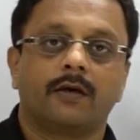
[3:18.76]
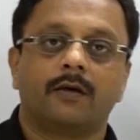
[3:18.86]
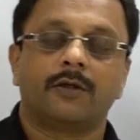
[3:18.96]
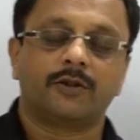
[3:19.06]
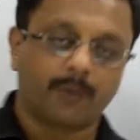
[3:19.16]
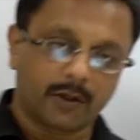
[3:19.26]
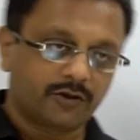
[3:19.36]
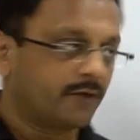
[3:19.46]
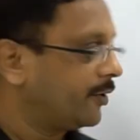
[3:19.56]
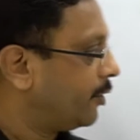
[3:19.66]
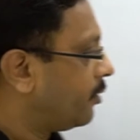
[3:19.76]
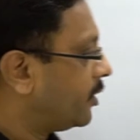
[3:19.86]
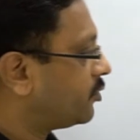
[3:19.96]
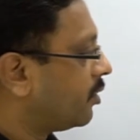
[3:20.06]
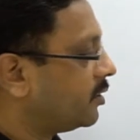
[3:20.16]
please pause your video
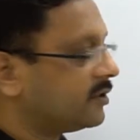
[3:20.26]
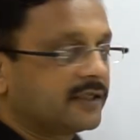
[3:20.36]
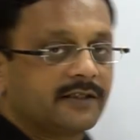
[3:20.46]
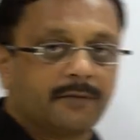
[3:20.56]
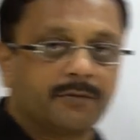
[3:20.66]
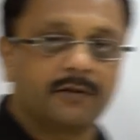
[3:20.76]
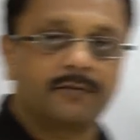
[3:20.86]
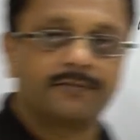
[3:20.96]
and solve this example